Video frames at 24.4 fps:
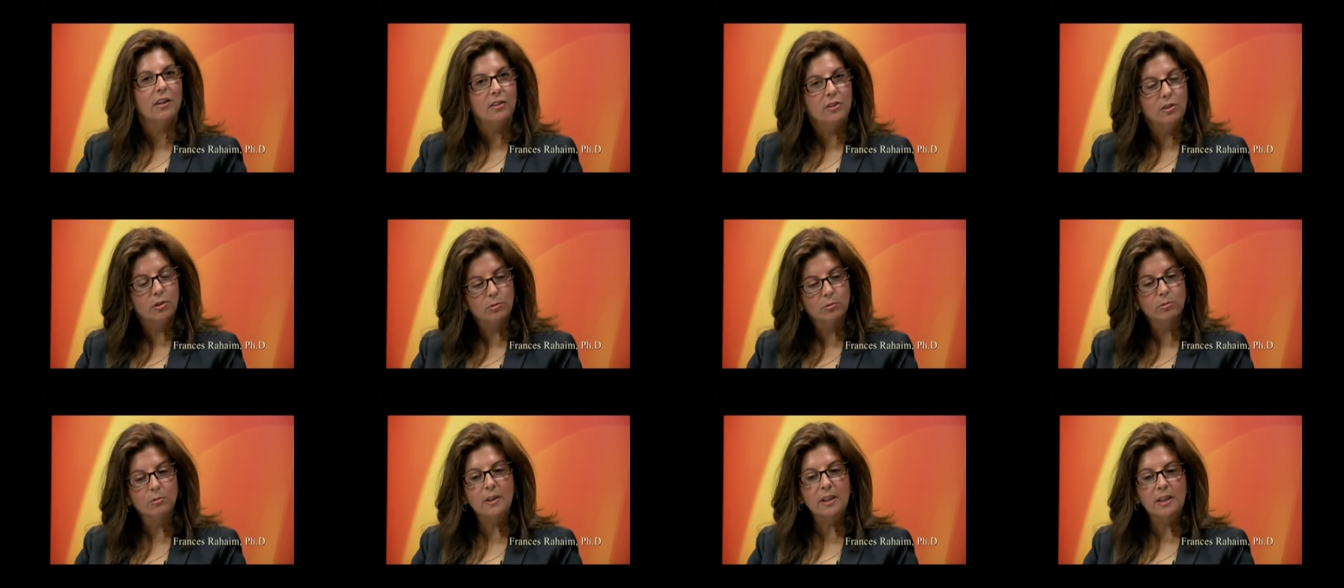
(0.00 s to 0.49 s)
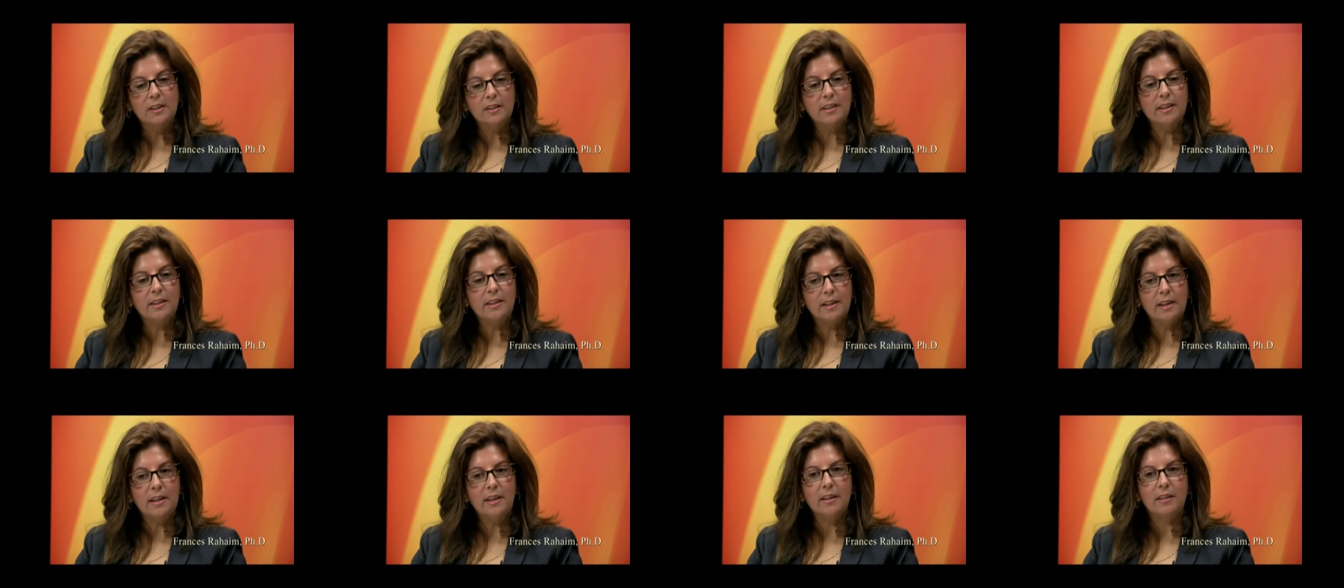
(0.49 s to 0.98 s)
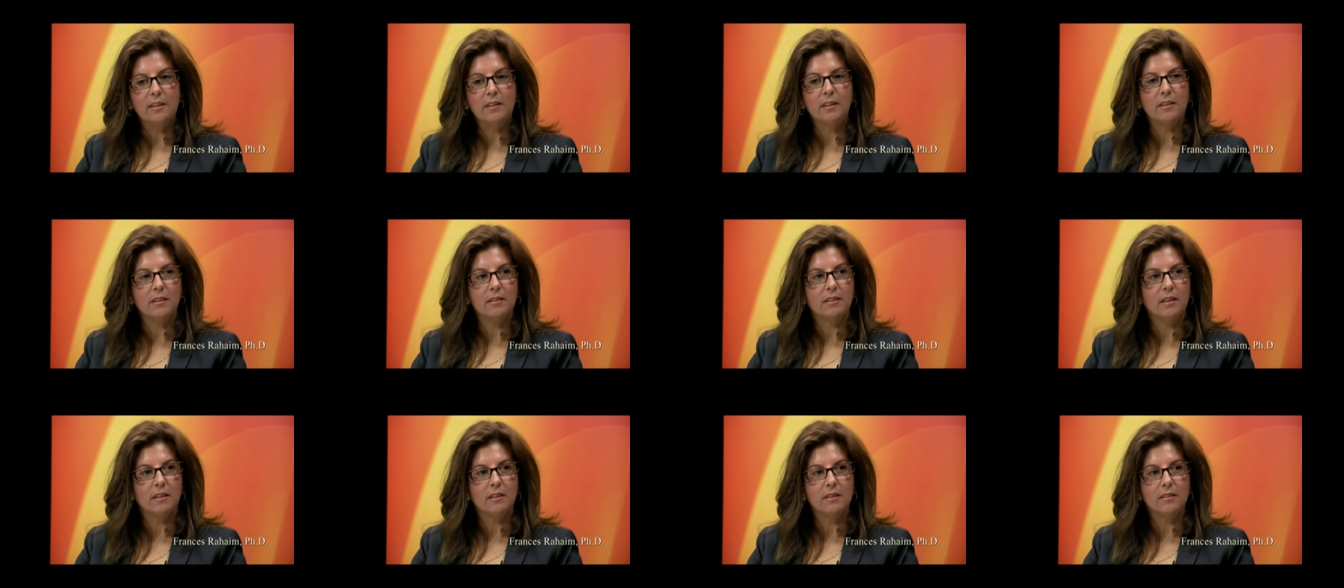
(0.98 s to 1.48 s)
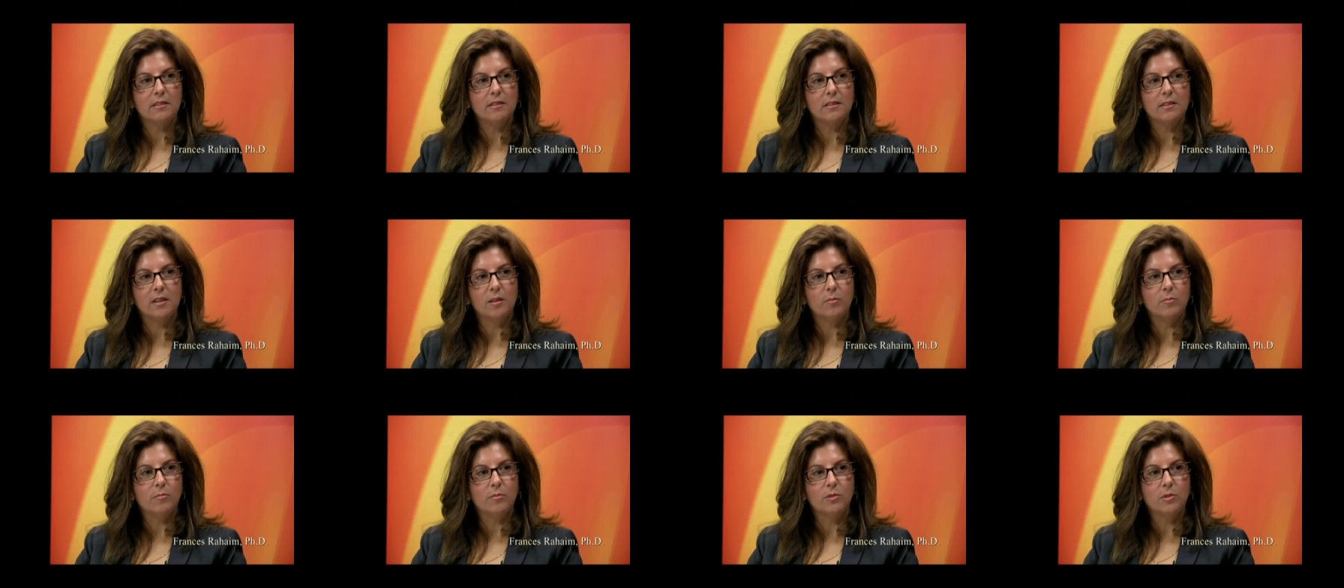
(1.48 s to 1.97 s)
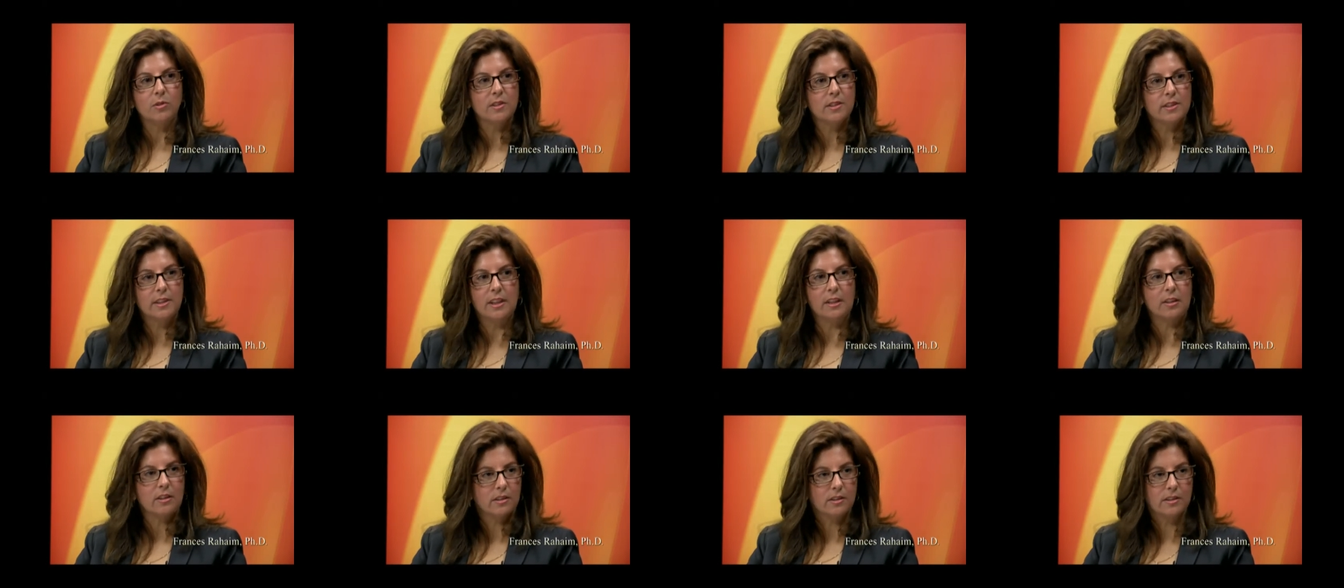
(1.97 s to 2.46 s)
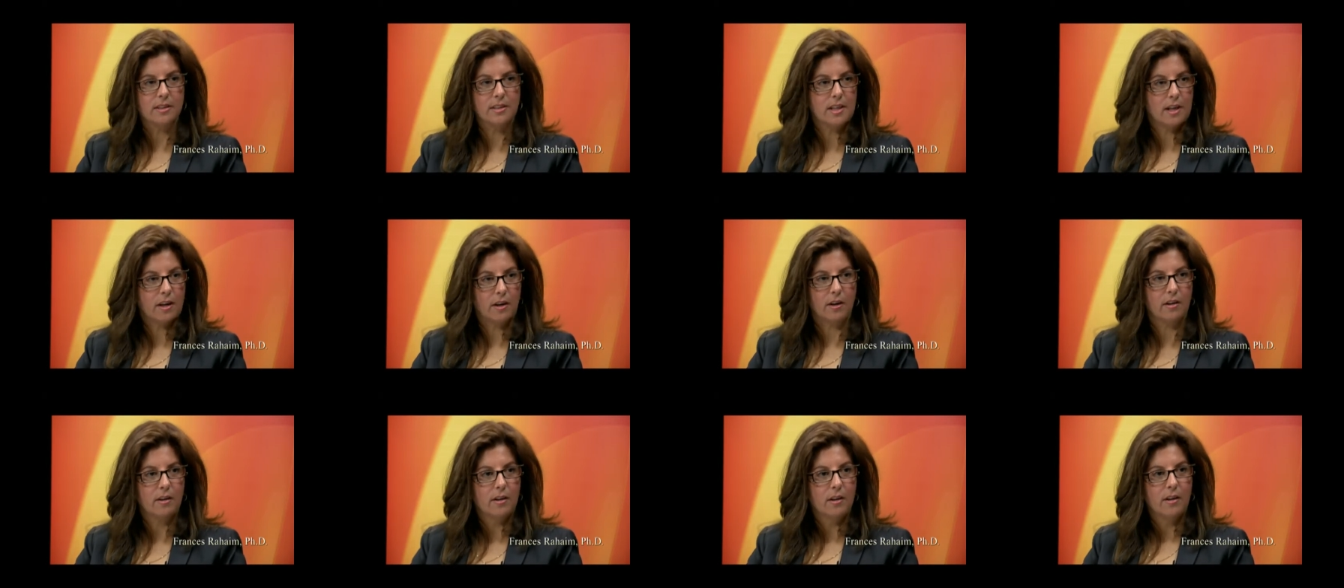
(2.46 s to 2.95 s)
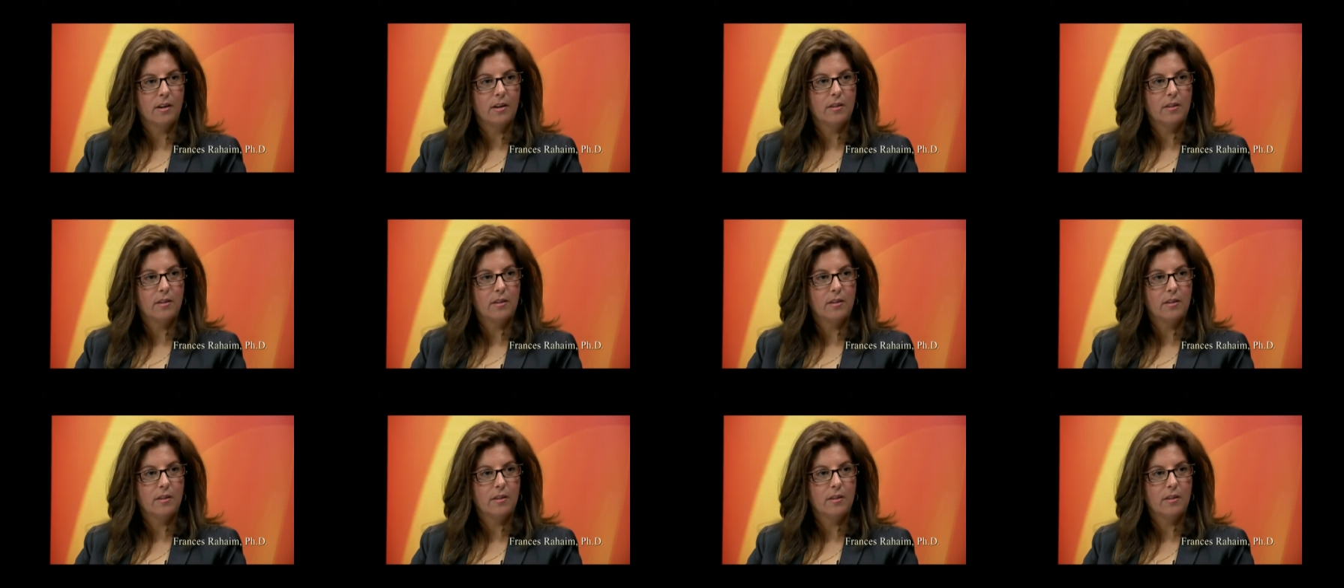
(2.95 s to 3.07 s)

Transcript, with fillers: you really gain uh, uh some skills there